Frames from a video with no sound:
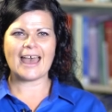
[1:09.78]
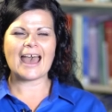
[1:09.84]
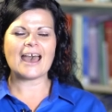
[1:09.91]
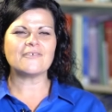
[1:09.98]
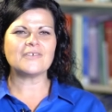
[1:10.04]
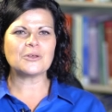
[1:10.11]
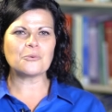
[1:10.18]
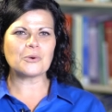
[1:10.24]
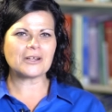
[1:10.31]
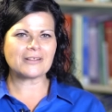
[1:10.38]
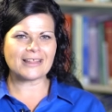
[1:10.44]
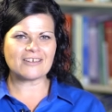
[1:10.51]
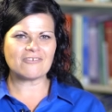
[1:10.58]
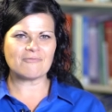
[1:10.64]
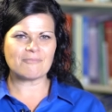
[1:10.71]
Having
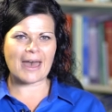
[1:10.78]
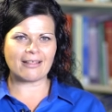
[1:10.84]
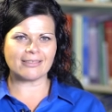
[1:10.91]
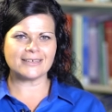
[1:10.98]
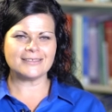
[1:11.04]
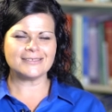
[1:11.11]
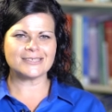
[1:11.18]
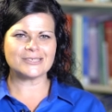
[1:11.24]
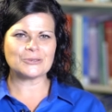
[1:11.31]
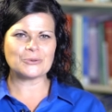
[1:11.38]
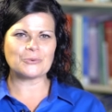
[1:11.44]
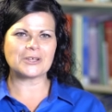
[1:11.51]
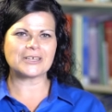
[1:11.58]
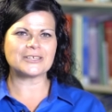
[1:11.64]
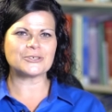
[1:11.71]
work-life balance
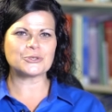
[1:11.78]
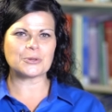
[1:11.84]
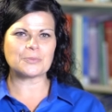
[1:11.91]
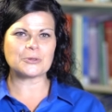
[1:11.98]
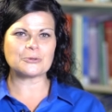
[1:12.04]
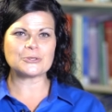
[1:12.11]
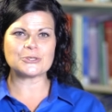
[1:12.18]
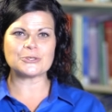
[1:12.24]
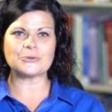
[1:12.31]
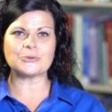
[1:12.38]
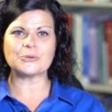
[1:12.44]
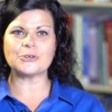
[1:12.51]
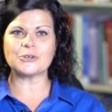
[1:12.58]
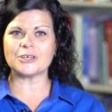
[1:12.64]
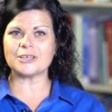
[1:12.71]
will contribute
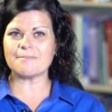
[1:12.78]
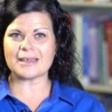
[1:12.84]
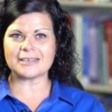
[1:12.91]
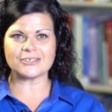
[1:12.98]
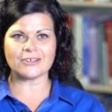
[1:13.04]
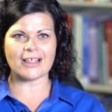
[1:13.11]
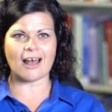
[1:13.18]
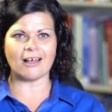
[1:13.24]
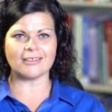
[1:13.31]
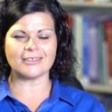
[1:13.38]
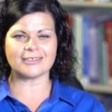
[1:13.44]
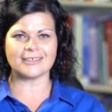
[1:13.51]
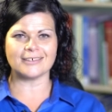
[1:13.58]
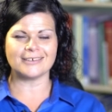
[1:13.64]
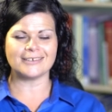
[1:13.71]
to good mental health,
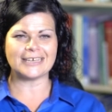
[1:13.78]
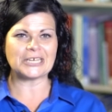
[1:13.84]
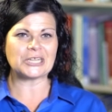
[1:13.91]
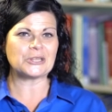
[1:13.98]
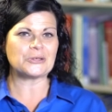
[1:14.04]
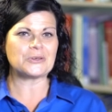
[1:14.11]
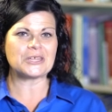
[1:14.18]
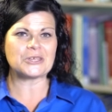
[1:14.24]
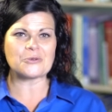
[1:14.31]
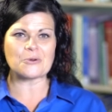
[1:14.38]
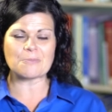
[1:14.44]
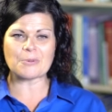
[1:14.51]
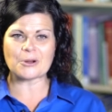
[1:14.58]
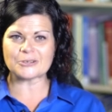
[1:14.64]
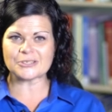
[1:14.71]
including
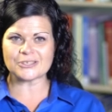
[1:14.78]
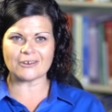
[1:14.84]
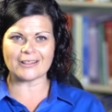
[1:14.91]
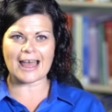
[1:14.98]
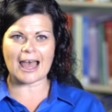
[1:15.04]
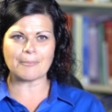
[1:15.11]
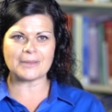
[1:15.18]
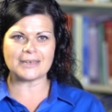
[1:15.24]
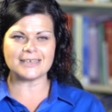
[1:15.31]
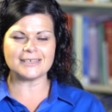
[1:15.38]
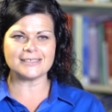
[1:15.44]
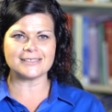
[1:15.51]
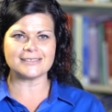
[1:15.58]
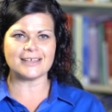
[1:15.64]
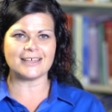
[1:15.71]
your personal
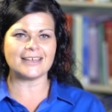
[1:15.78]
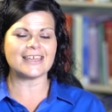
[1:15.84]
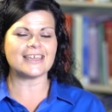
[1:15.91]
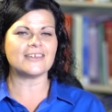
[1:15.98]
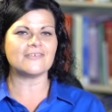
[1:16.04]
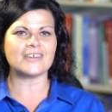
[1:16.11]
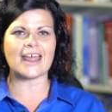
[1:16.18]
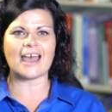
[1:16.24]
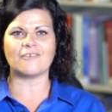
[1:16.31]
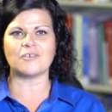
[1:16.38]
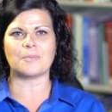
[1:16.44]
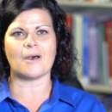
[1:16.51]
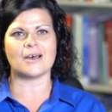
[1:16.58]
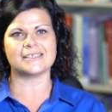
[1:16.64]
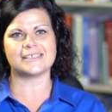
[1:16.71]
happiness, and even have
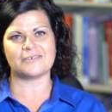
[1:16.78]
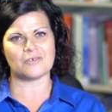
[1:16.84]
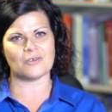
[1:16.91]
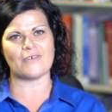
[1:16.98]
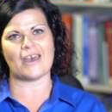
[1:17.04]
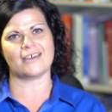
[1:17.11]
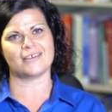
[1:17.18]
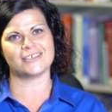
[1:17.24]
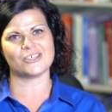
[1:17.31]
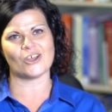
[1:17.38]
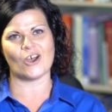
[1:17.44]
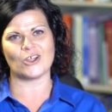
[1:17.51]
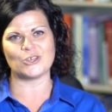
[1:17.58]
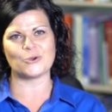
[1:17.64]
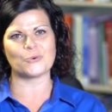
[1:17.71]
a positive effect
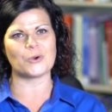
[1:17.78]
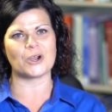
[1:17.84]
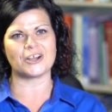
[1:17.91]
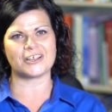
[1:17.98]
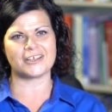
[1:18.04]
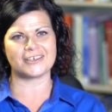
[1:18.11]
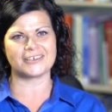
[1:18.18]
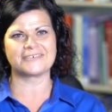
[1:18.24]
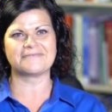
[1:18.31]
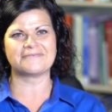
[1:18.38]
on your work.